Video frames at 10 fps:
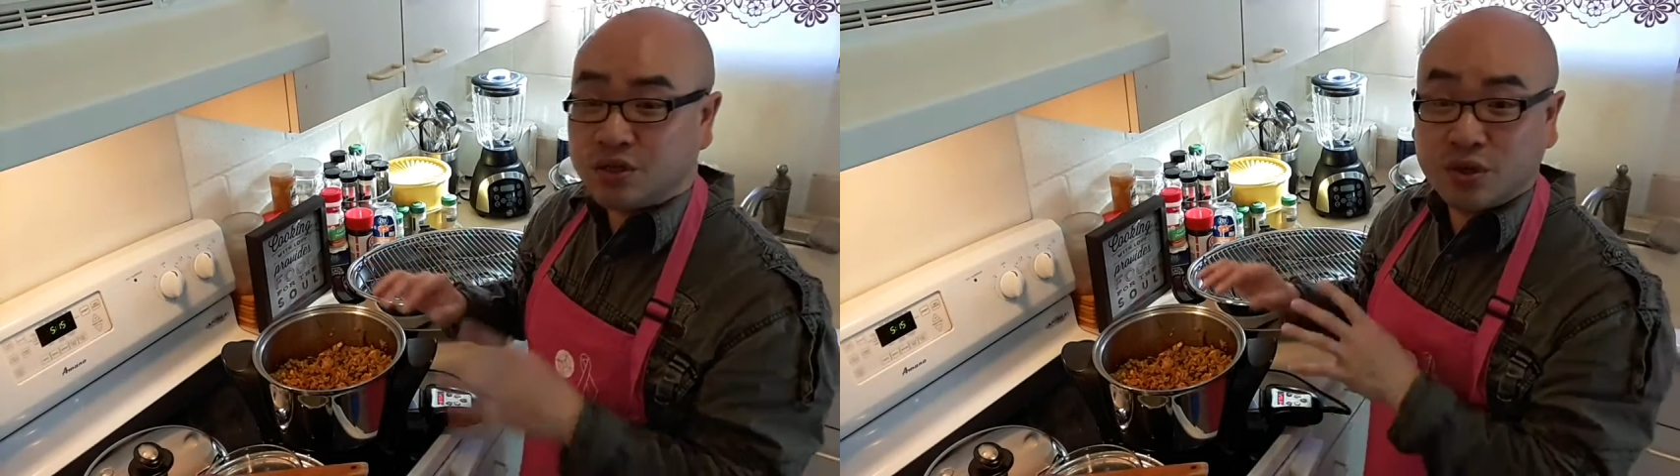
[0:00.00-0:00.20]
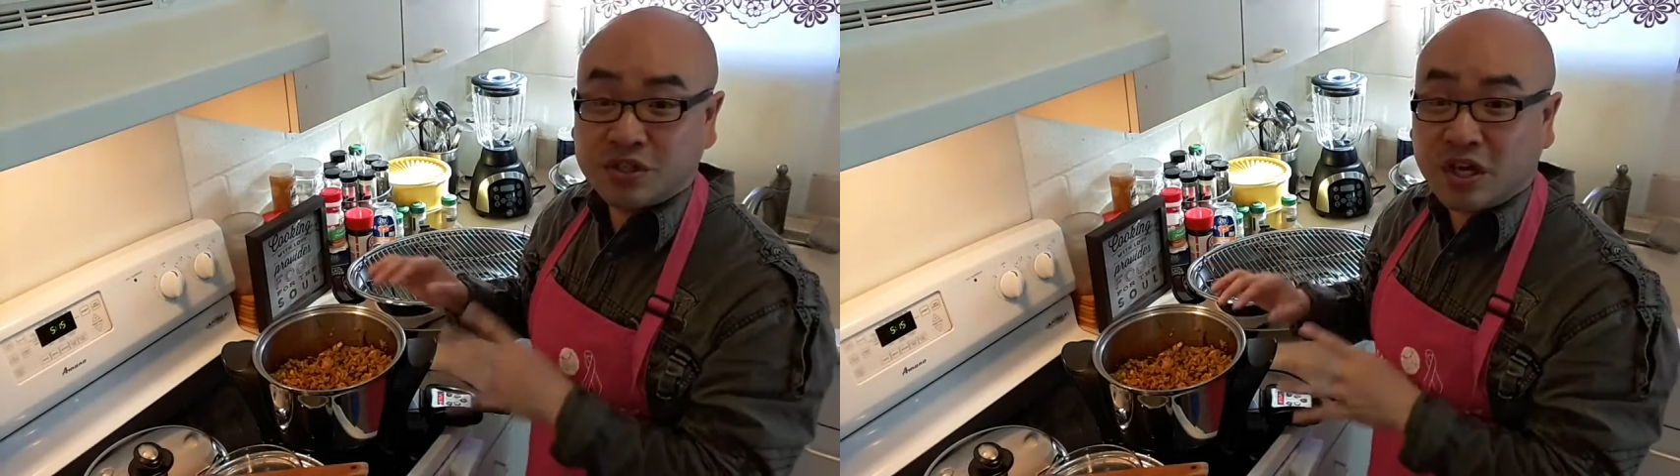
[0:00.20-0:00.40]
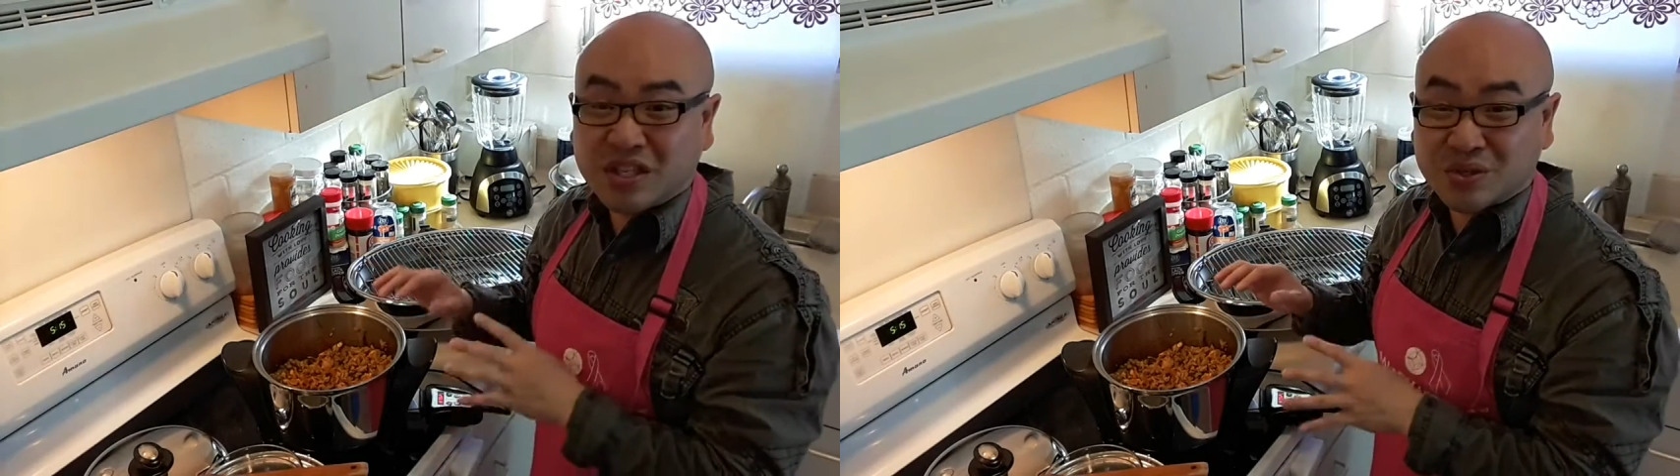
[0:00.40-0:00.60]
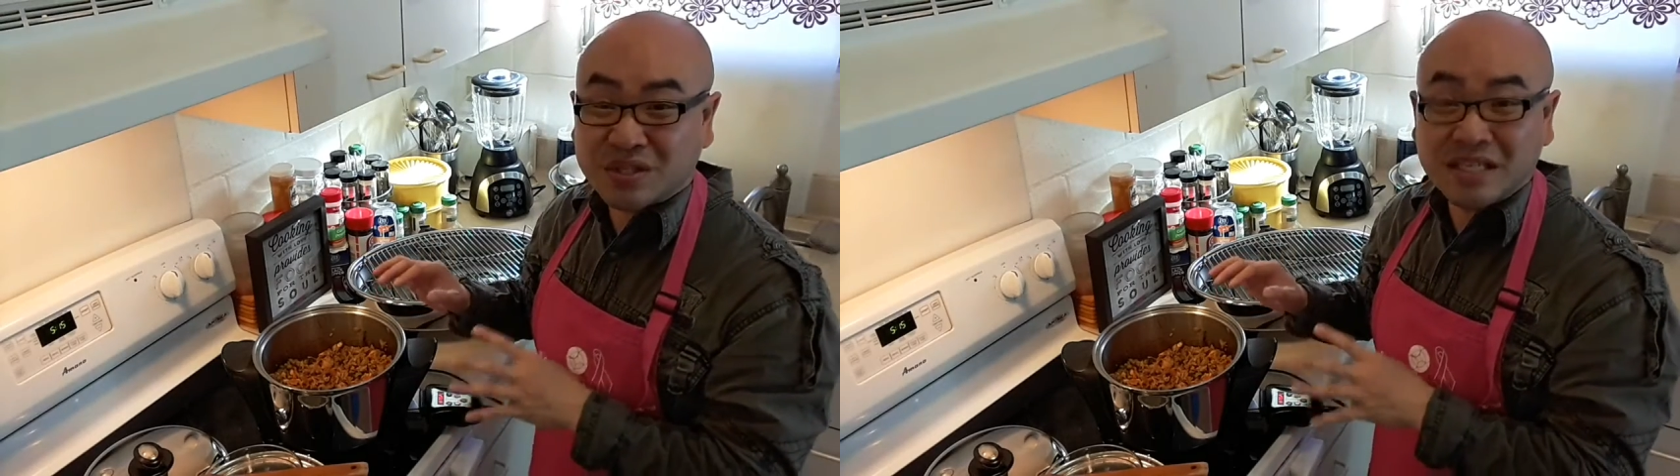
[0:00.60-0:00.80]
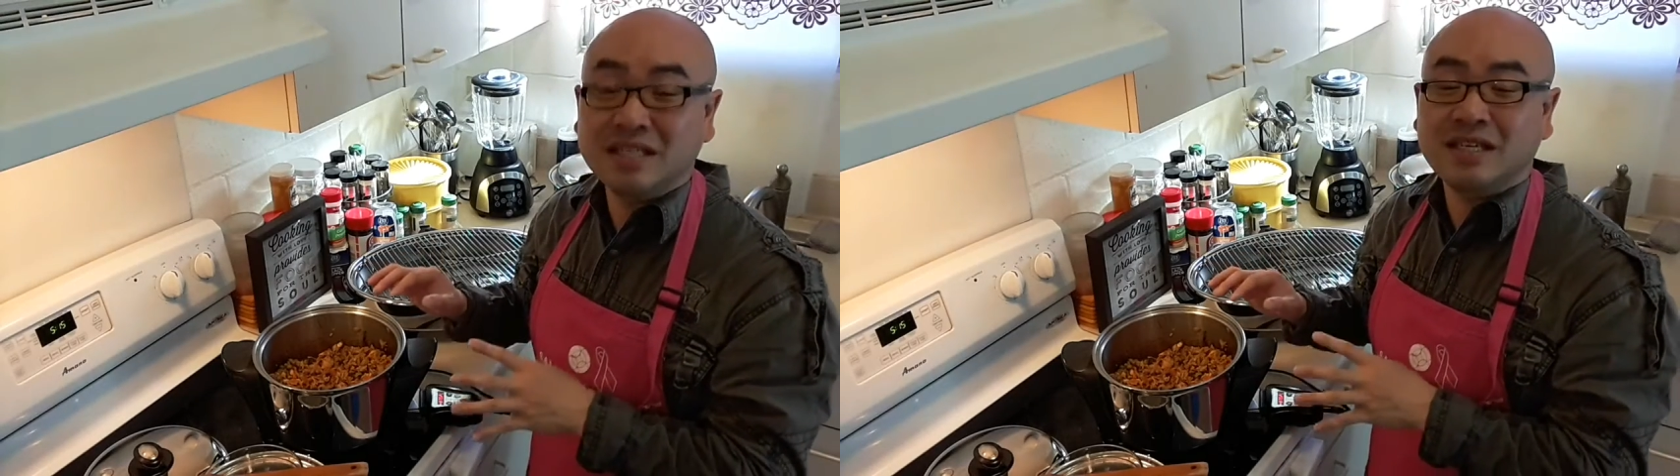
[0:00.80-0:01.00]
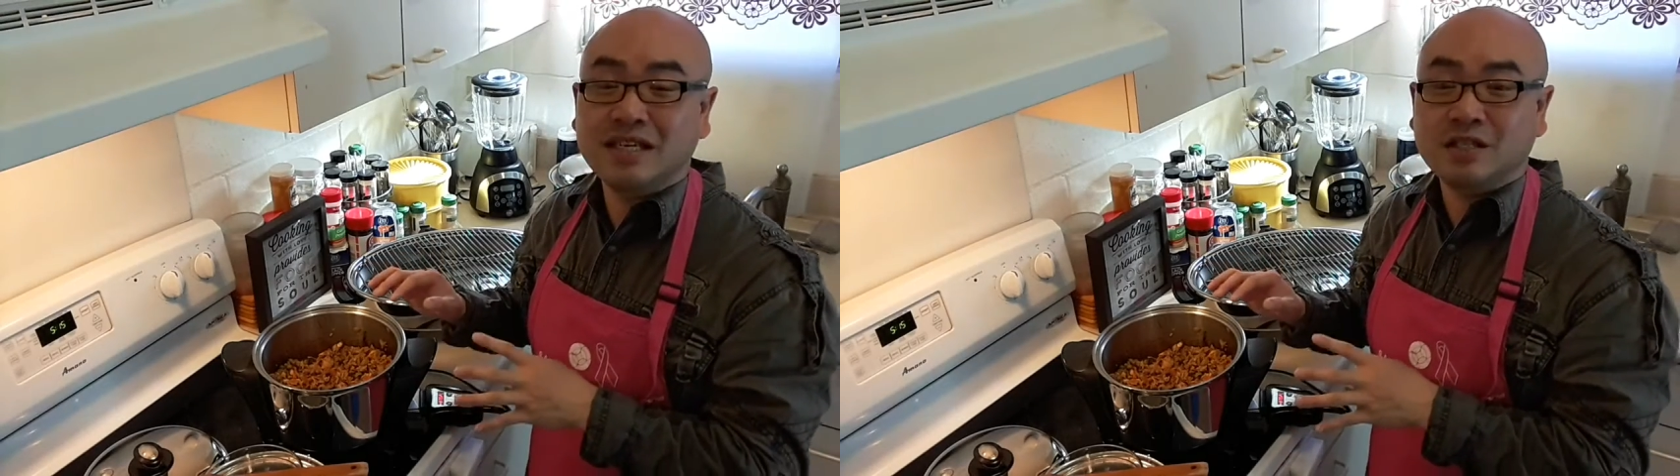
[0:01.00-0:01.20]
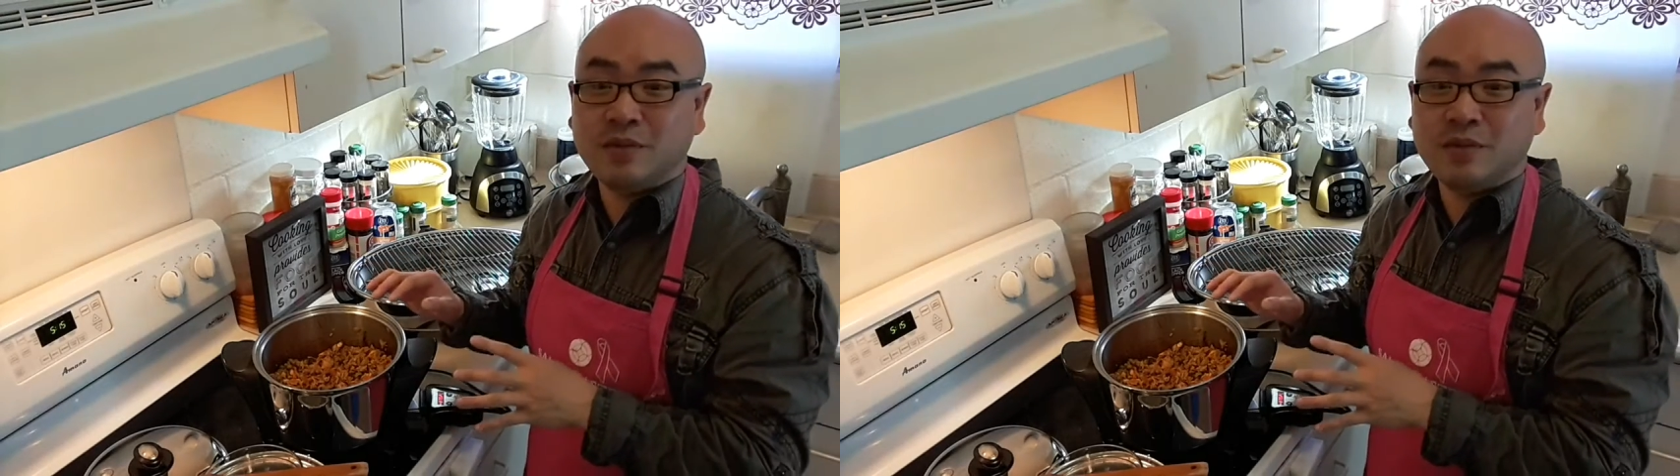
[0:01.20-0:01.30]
soy sauce, or seasonings